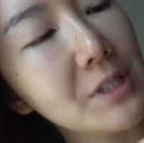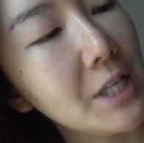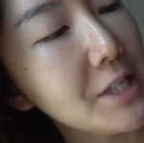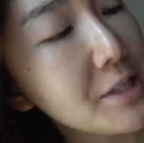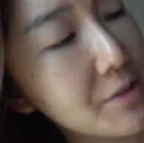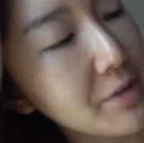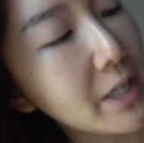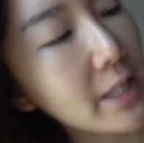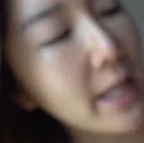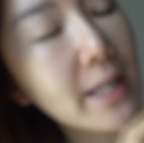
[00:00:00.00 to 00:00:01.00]

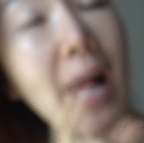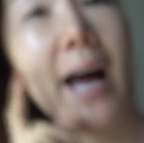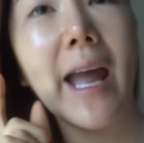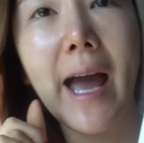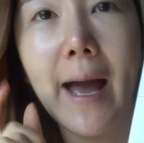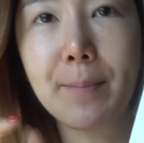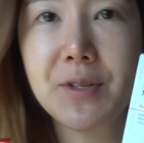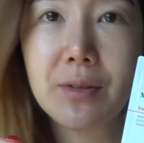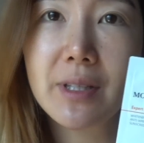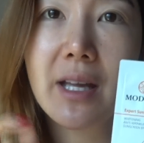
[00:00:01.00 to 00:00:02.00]
sunscreen, and I
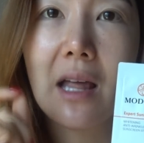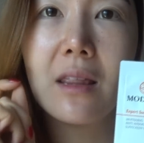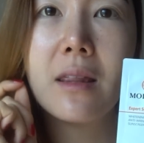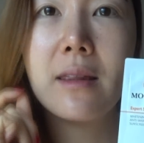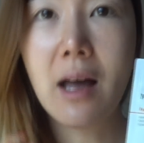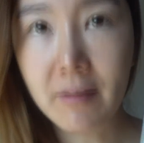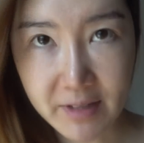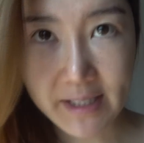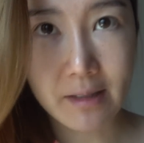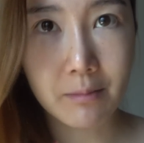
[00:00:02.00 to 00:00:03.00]
absolutely love
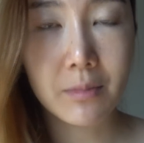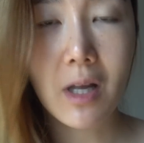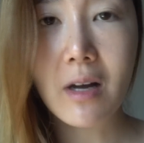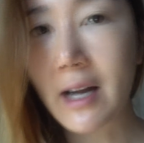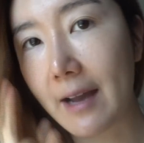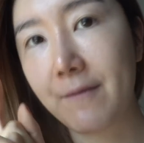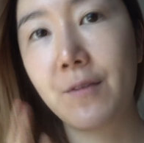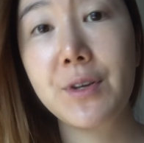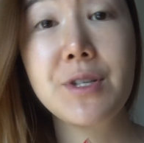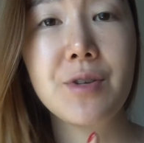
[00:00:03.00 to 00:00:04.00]
this sunblock. I
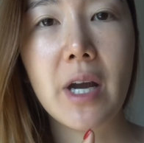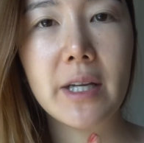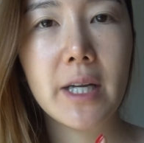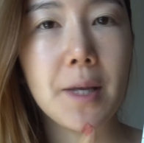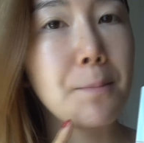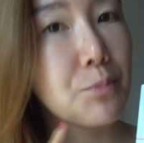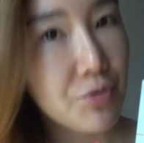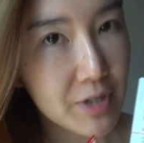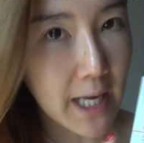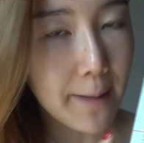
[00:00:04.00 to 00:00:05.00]
first tried it in
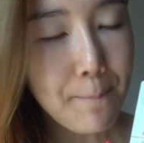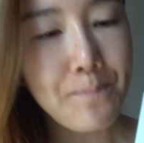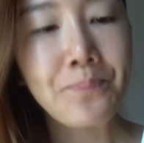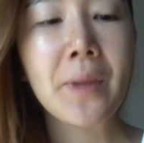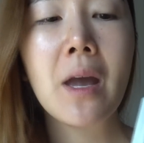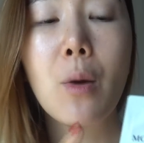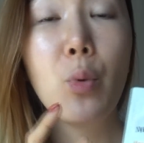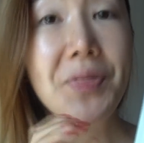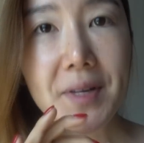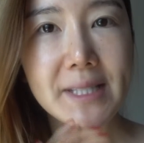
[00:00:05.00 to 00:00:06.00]
Busan
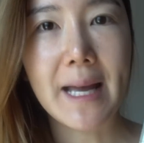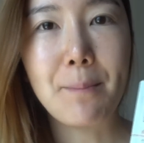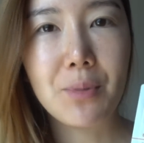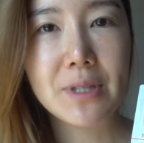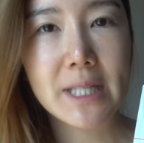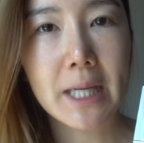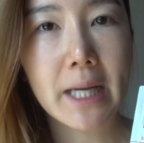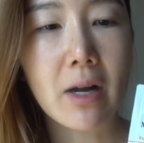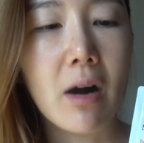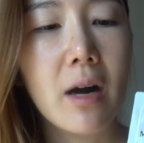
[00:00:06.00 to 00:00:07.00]
with the samples that I
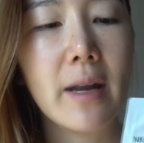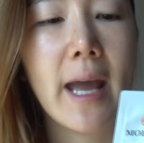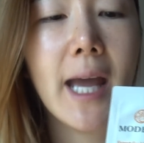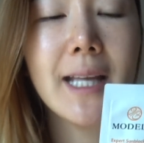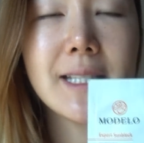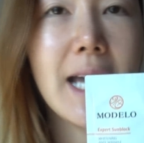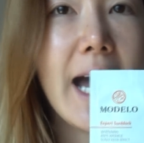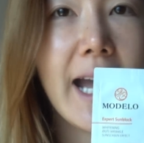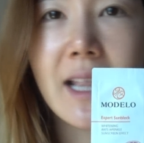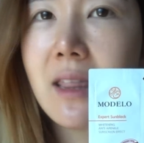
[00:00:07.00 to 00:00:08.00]
got, and
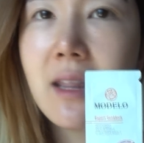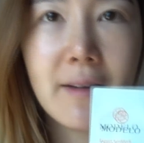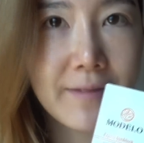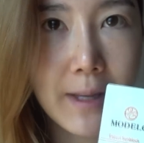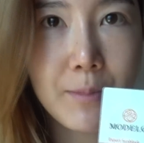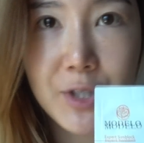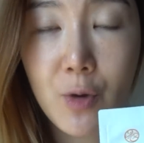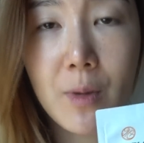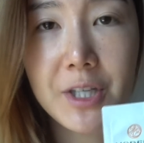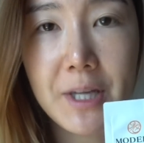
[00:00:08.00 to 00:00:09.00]
I love them
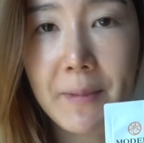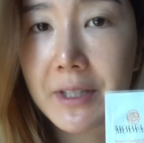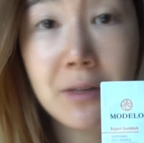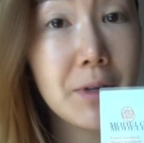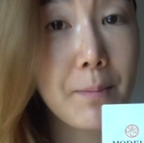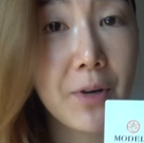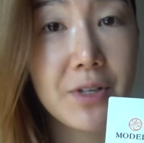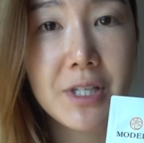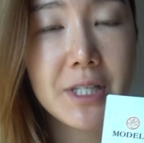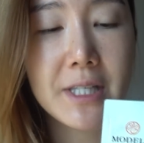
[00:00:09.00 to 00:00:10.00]
so much. I'm gonna
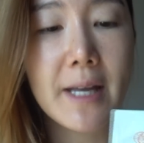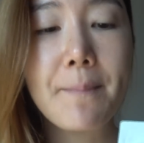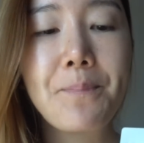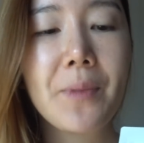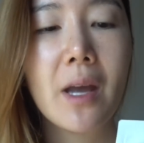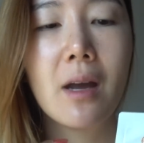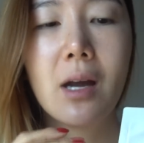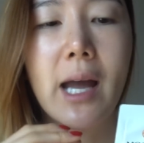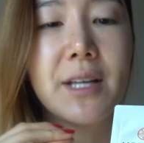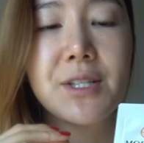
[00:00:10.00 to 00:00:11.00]
repurchase them
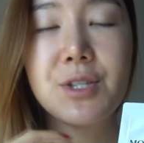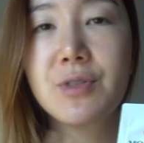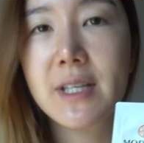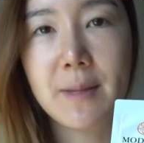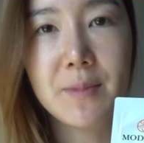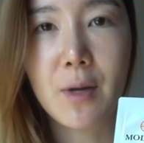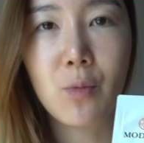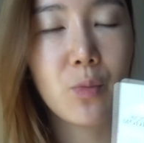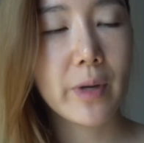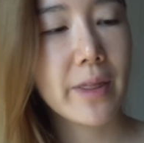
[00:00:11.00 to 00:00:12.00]
as soon as I'm
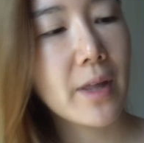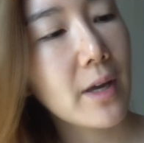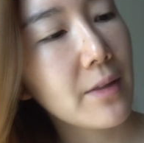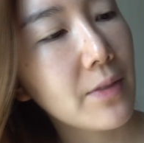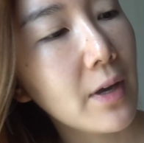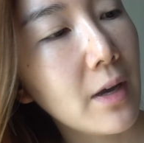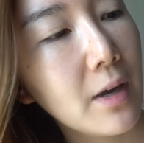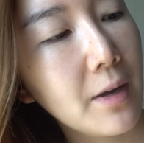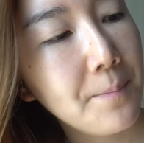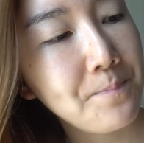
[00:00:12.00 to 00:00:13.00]
done with
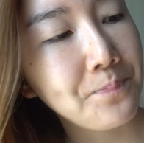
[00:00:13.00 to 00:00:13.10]
the